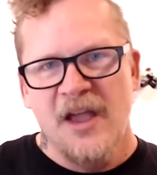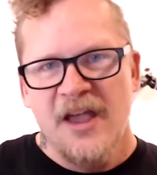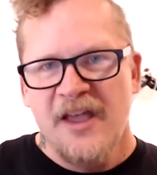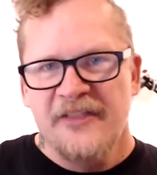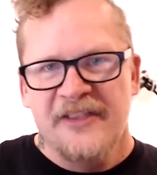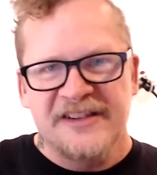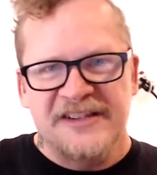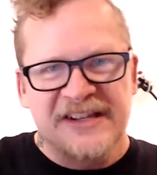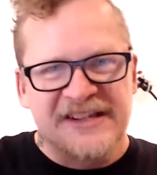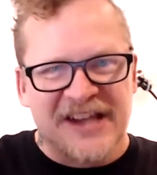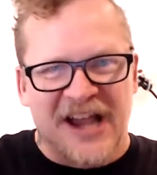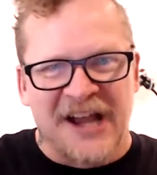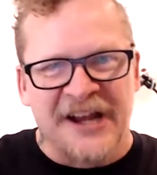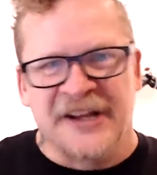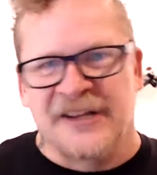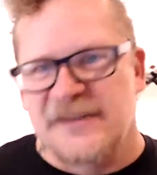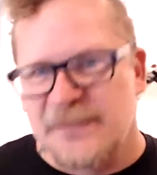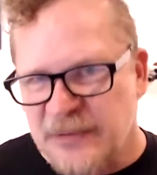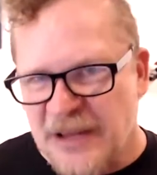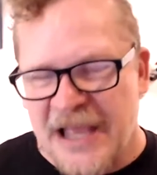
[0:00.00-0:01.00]
This is
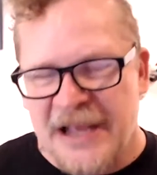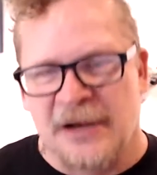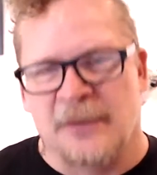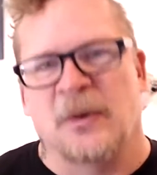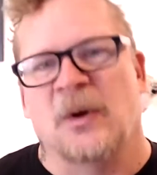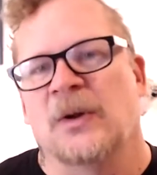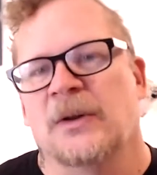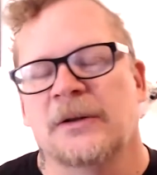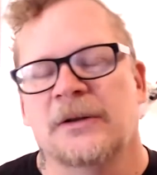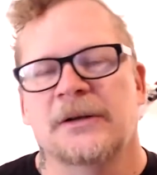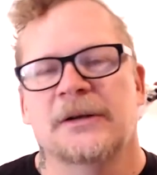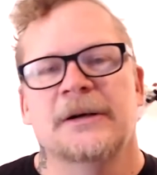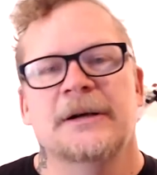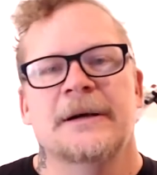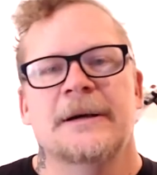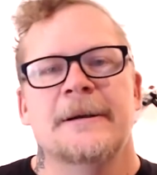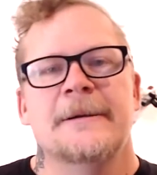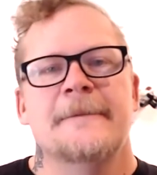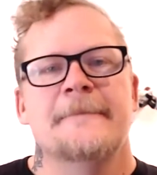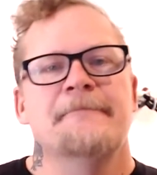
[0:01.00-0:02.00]
unexplainable.
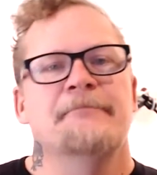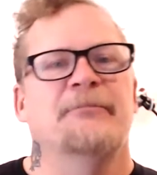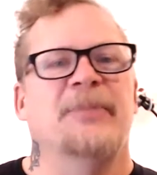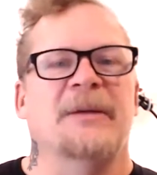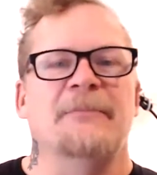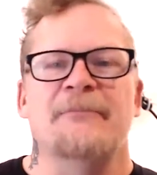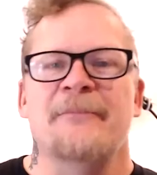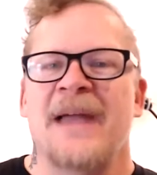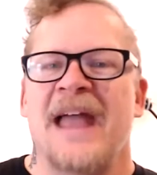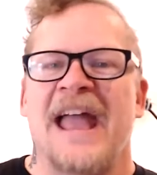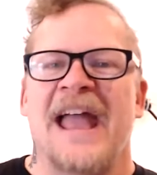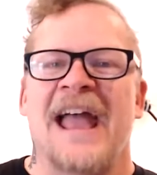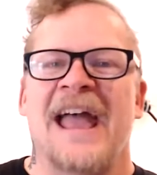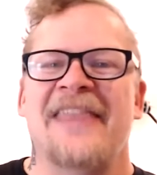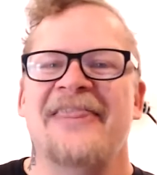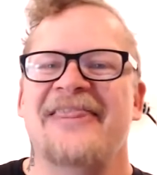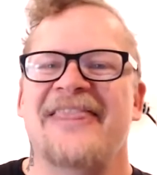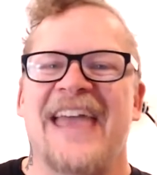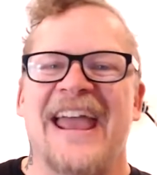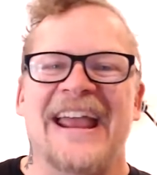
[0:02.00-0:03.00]
But
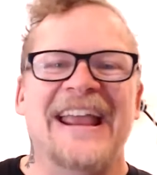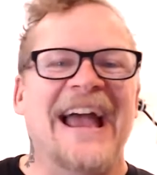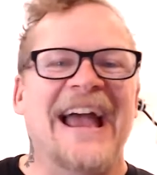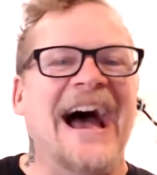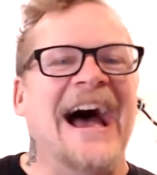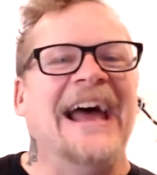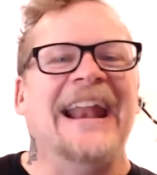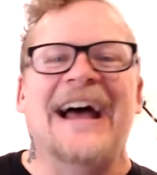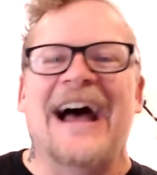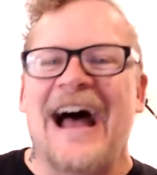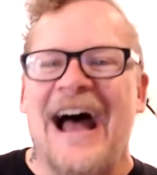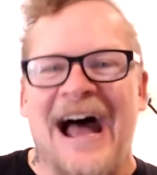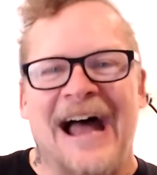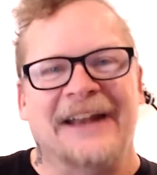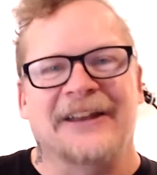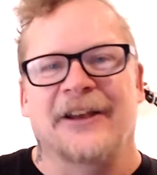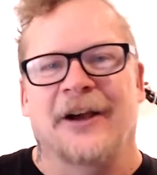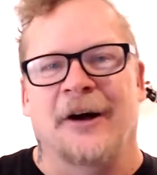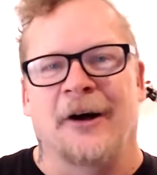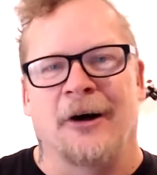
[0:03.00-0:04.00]
man, they got
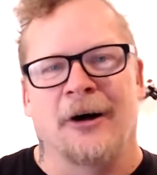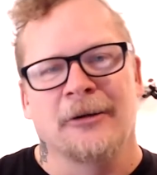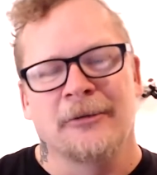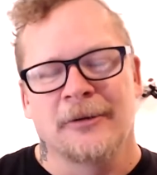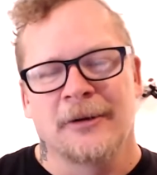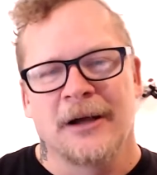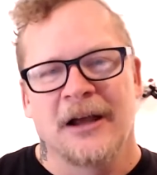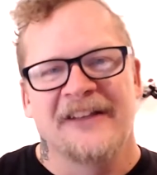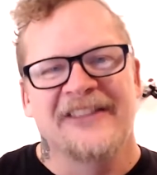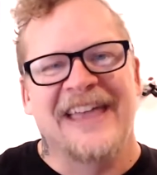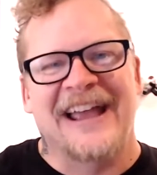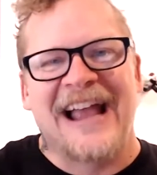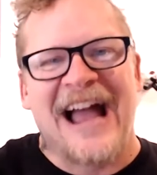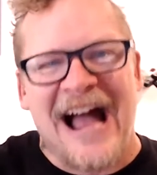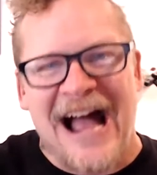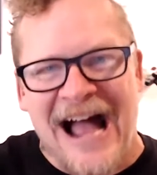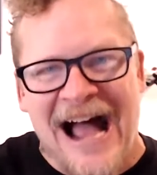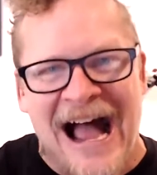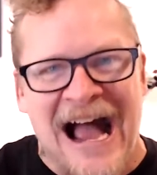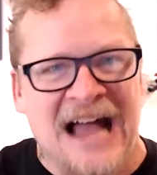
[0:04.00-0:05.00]
hot, y'all. They
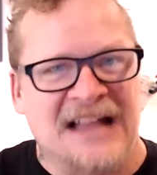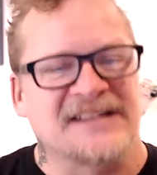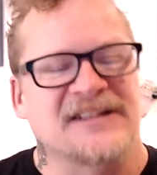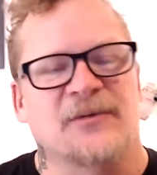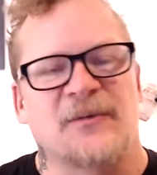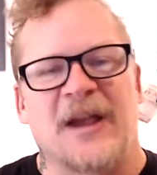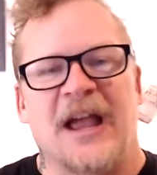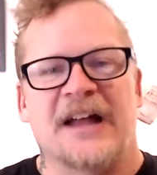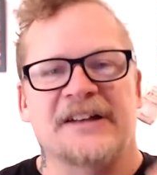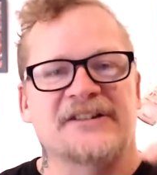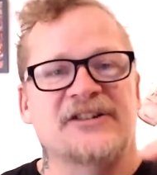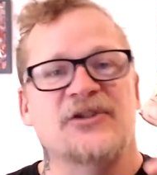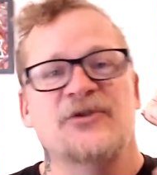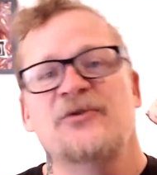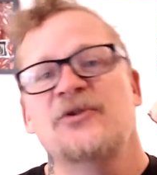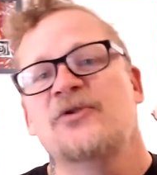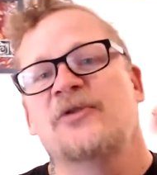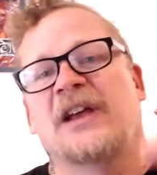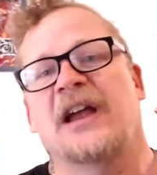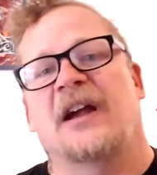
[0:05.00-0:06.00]
got hot. So we got two
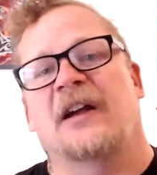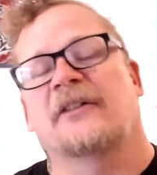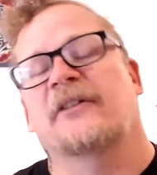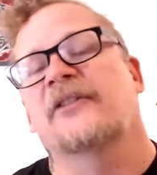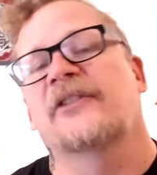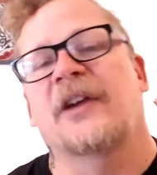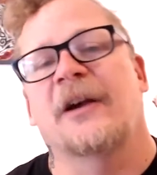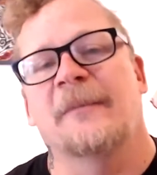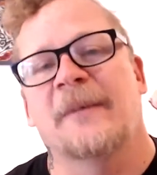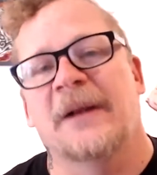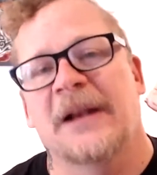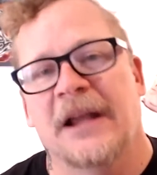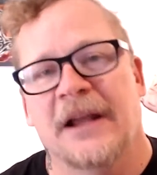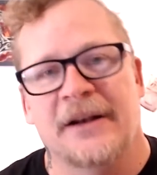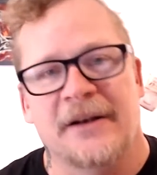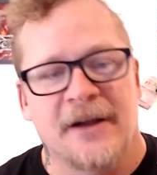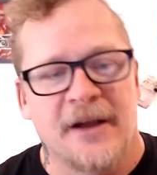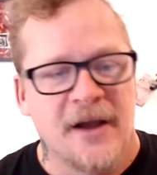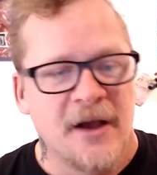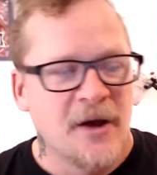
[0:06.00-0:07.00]
new characters coming
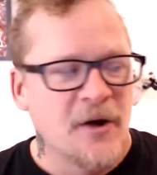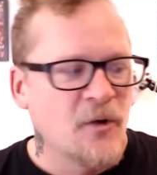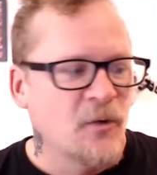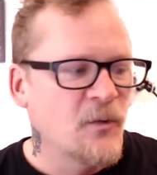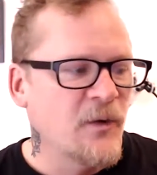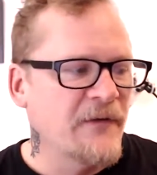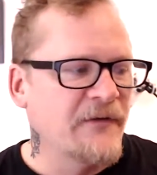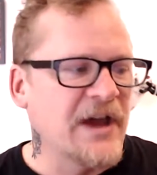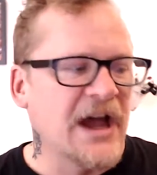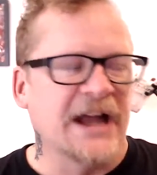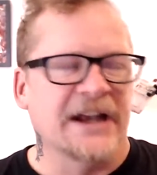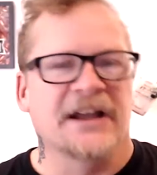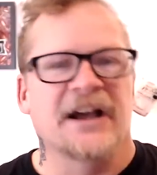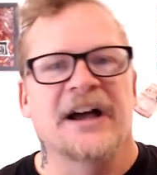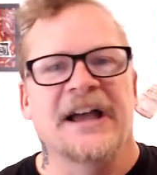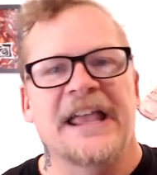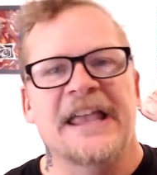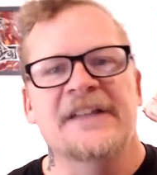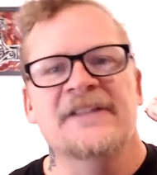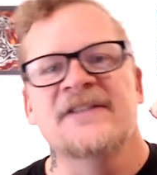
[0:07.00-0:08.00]
in. We've got
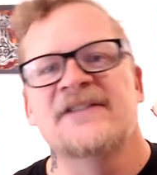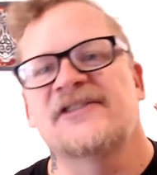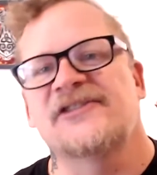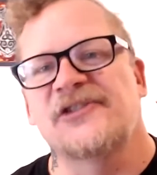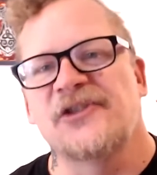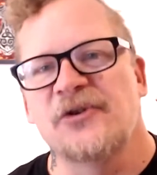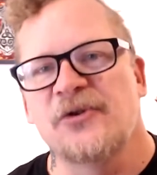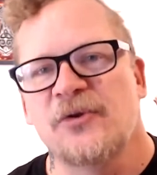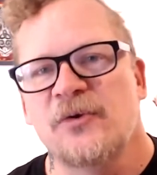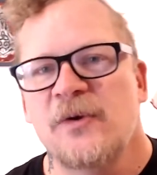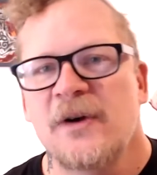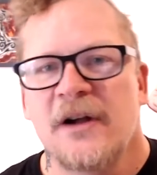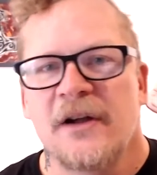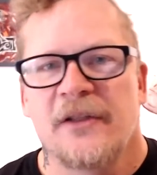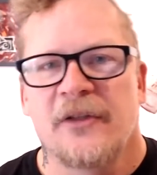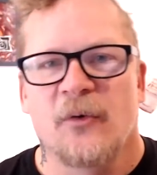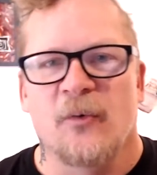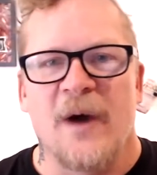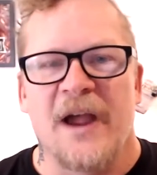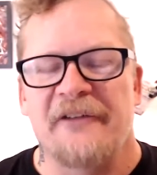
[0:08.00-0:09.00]
uh, Insu,
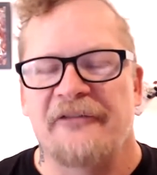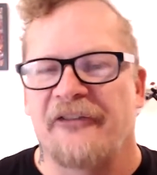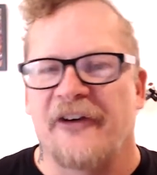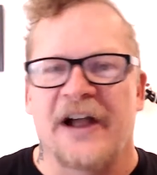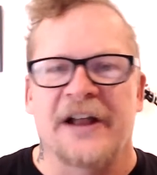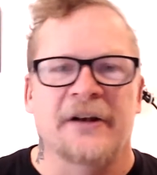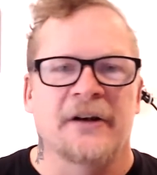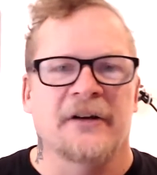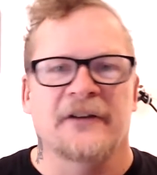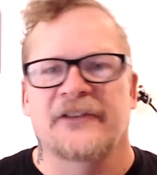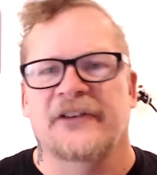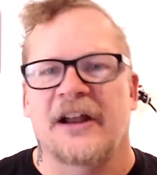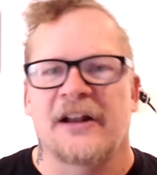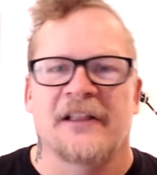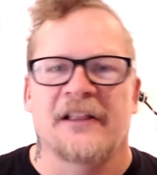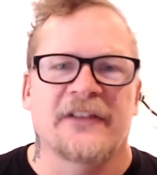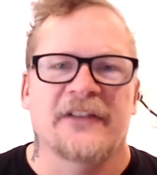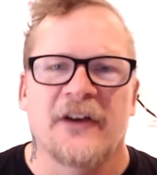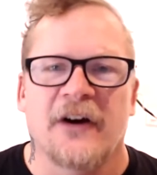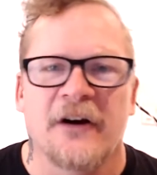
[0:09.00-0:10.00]
the Wayfinder. It's kind
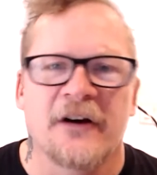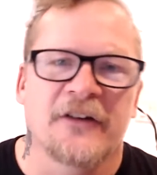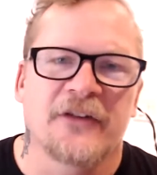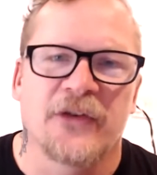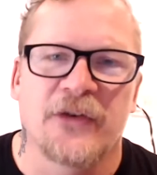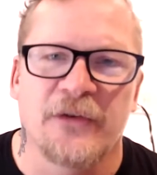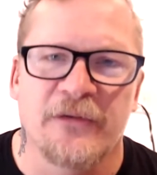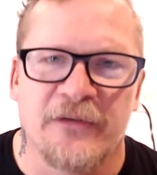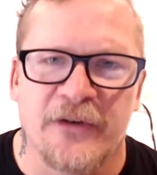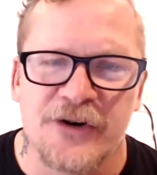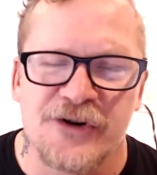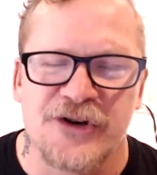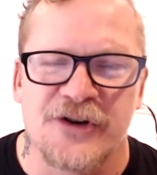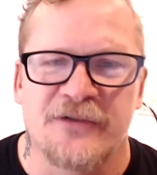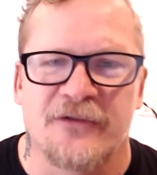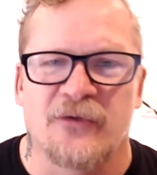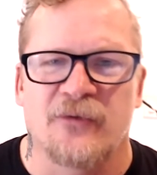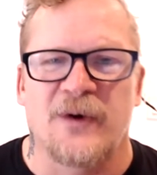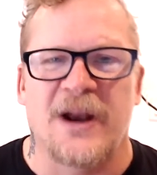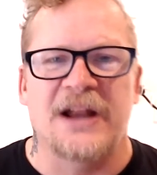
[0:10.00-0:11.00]
of like the Hardsuit version
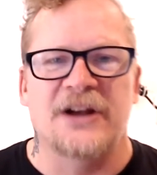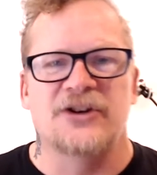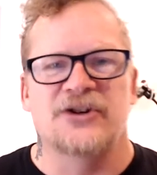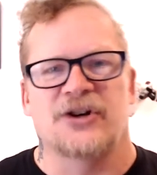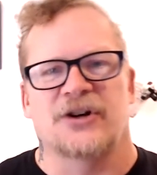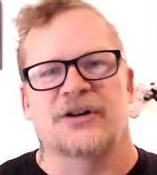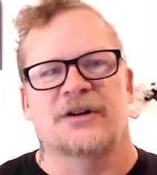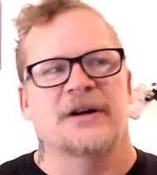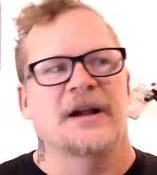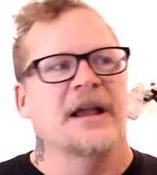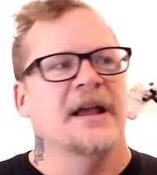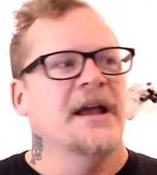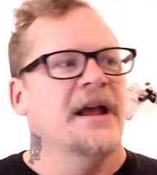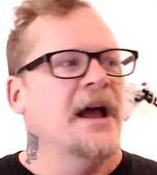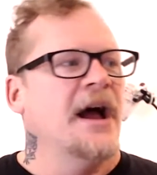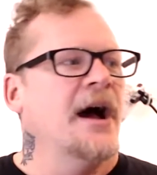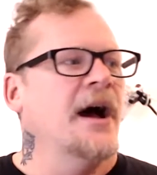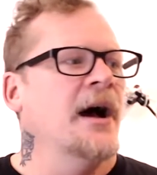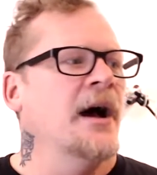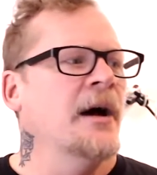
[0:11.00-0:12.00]
of a ranger.
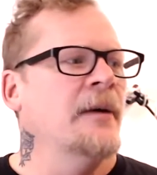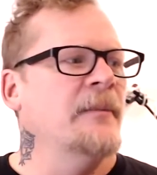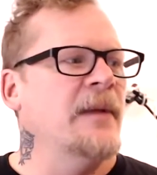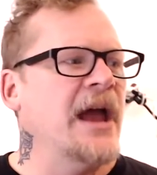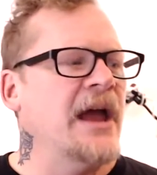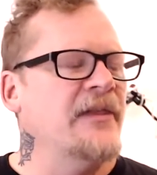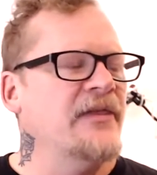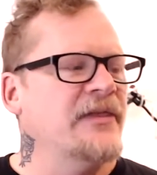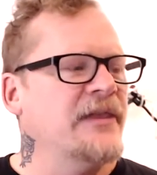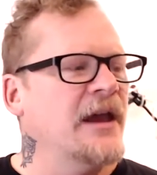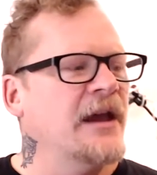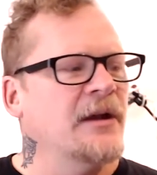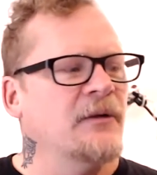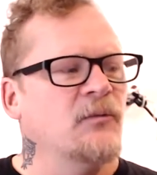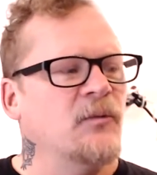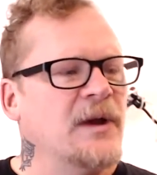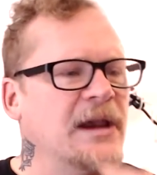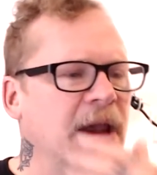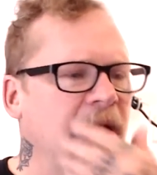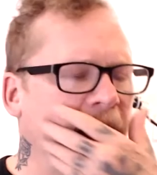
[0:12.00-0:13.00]
Um, and
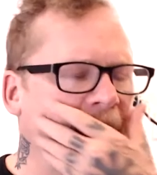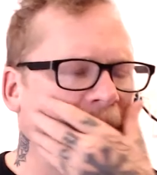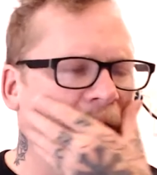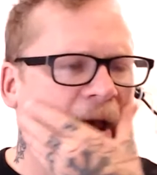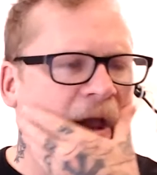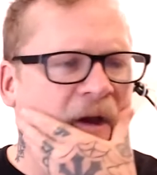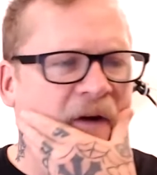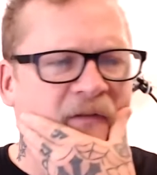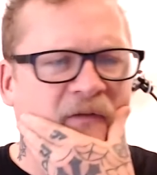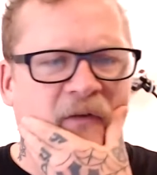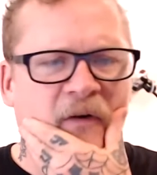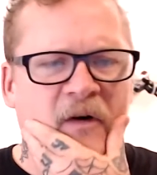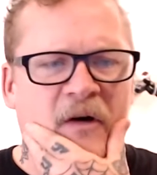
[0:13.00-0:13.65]
then we have,